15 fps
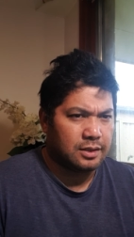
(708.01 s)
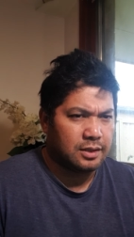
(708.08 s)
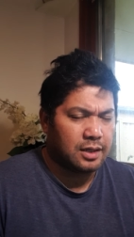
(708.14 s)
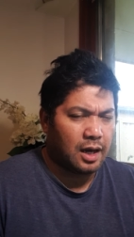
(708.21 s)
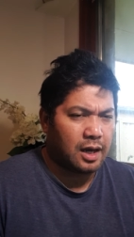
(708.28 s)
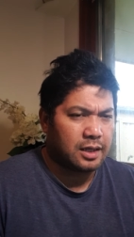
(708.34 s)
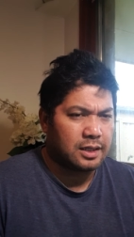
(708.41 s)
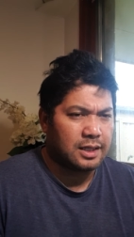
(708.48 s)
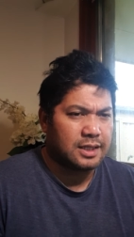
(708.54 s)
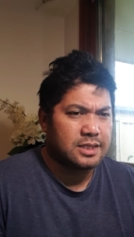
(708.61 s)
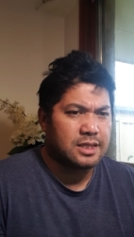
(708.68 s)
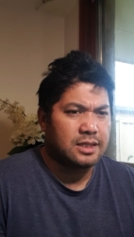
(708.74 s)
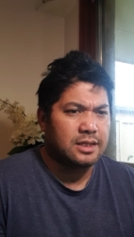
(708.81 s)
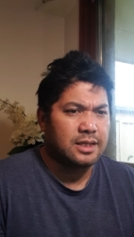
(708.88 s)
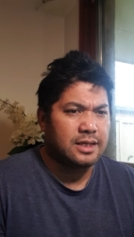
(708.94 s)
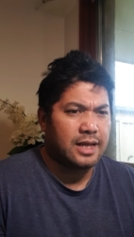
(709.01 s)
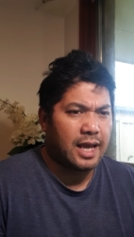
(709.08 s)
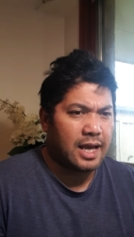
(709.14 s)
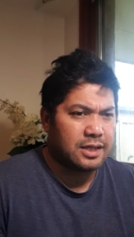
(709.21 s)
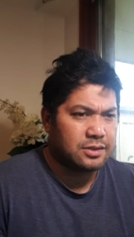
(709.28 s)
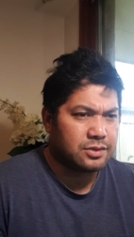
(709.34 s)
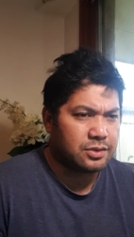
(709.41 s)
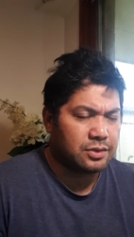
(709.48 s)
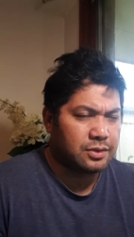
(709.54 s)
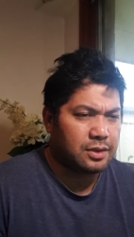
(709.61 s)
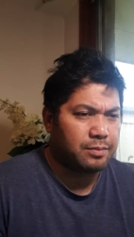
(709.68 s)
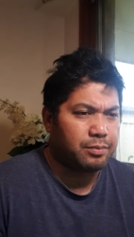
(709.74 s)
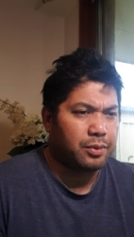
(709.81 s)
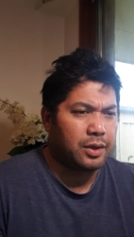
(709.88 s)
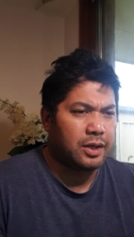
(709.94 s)
God listened and answered
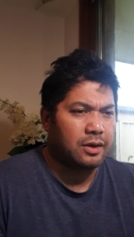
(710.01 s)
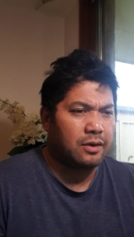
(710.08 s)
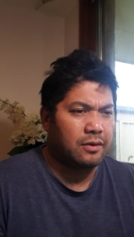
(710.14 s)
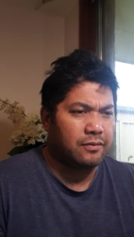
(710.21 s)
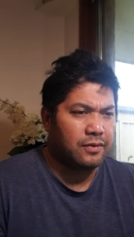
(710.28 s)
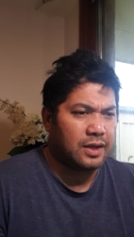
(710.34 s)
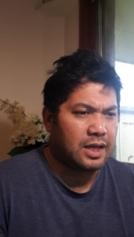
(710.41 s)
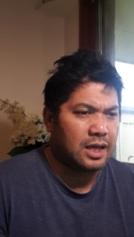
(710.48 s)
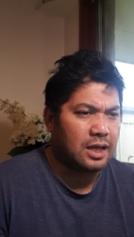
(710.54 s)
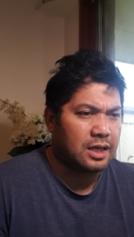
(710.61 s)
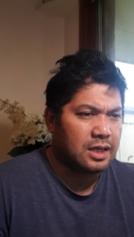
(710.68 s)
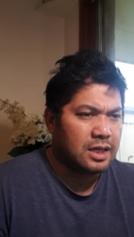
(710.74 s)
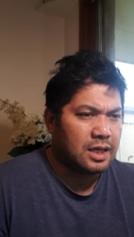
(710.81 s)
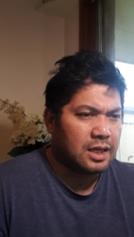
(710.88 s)
the prayer of Leah,